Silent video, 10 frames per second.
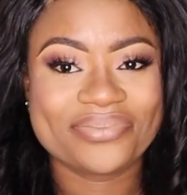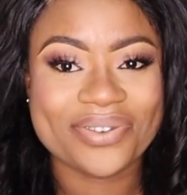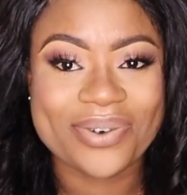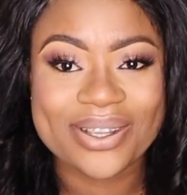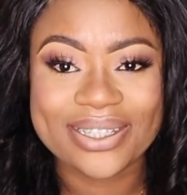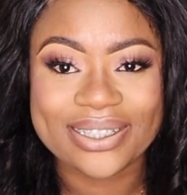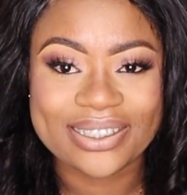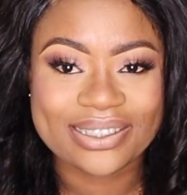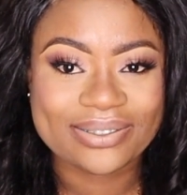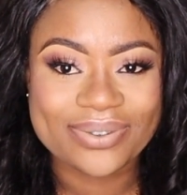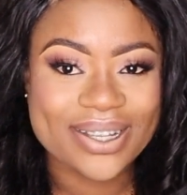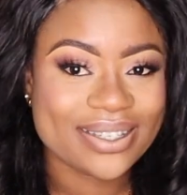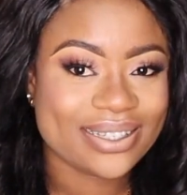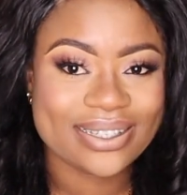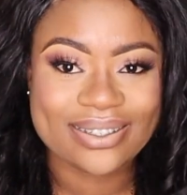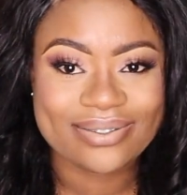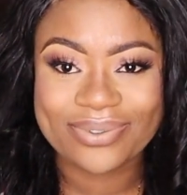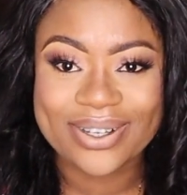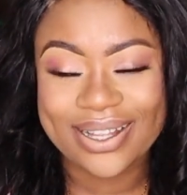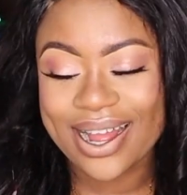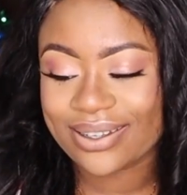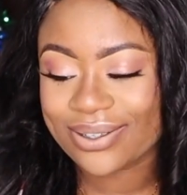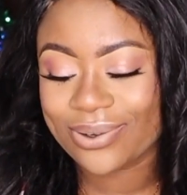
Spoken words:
what's that?